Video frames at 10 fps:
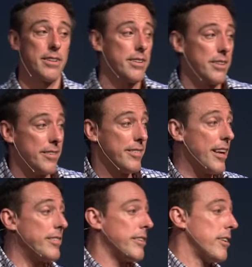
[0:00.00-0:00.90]
Because he
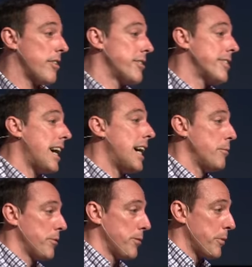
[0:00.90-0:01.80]
says it at other
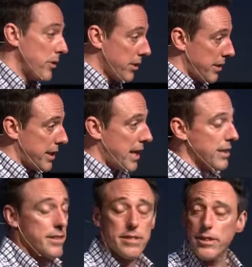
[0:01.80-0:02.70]
times. And we looked at that in
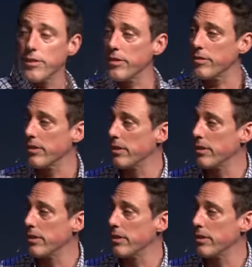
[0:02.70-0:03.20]
the series.